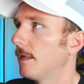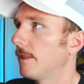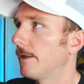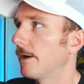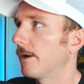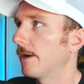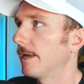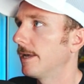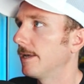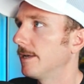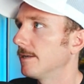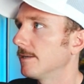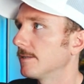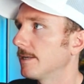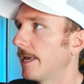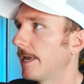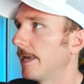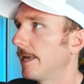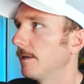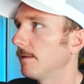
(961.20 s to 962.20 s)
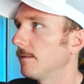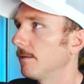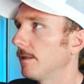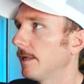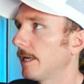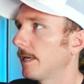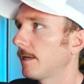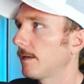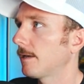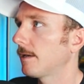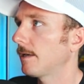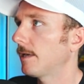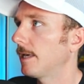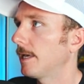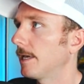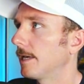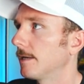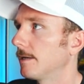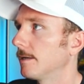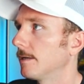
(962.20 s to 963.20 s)
There is a link
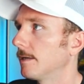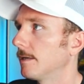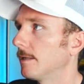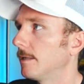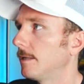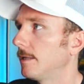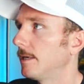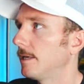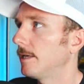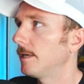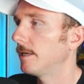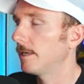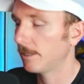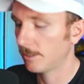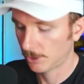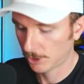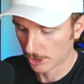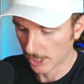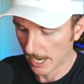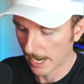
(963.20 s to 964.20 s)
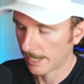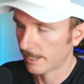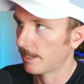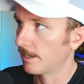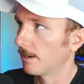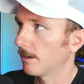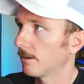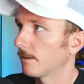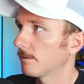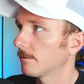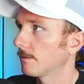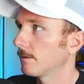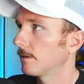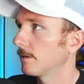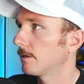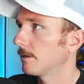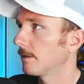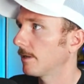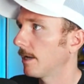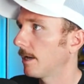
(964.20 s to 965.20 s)
in the chat here
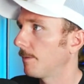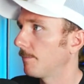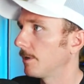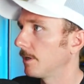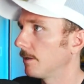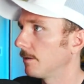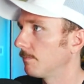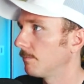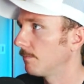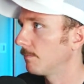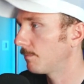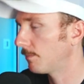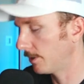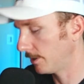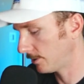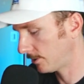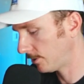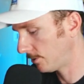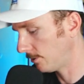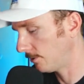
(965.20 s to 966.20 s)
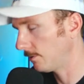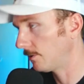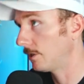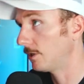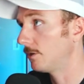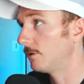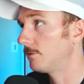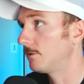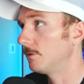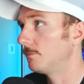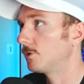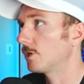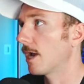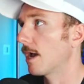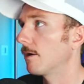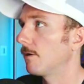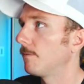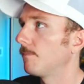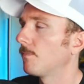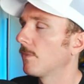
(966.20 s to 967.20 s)
that I'm going to put to the YouTube
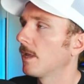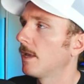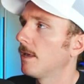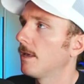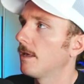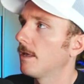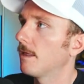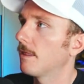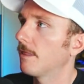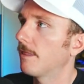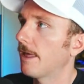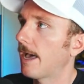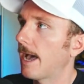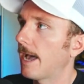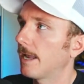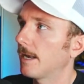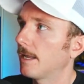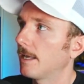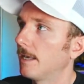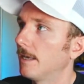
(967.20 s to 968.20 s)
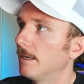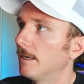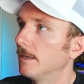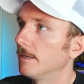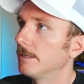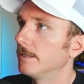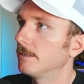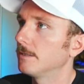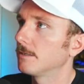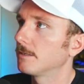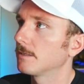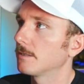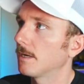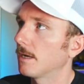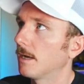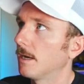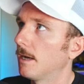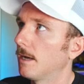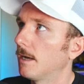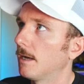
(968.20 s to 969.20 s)
channel. That is,
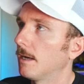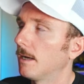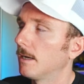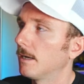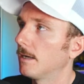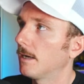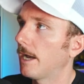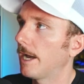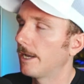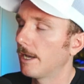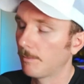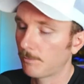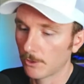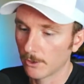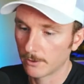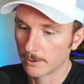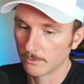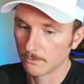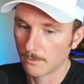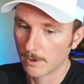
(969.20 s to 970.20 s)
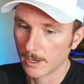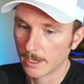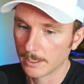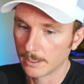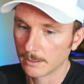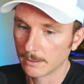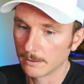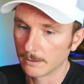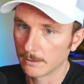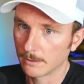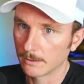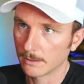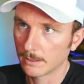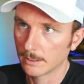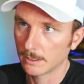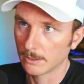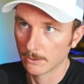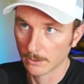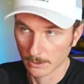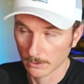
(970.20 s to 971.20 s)
I uploaded one
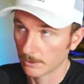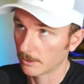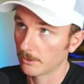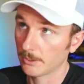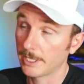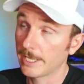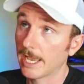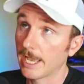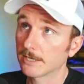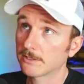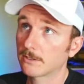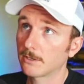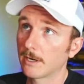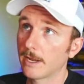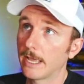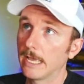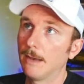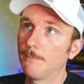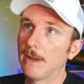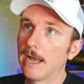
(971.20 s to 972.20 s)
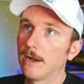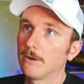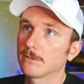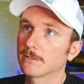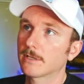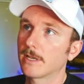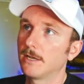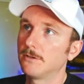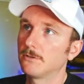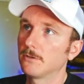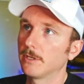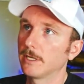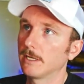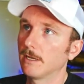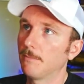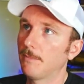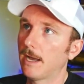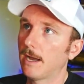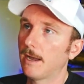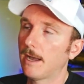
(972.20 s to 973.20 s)
literally yesterday about
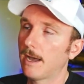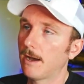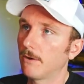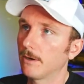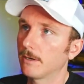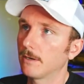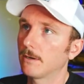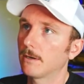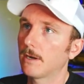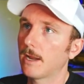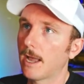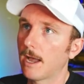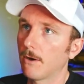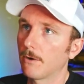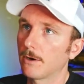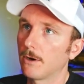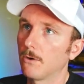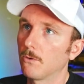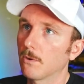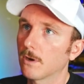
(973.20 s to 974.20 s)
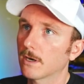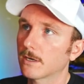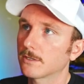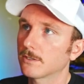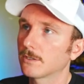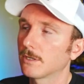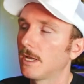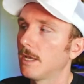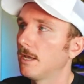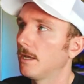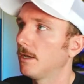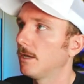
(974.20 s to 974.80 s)
scheduling, about how it all works.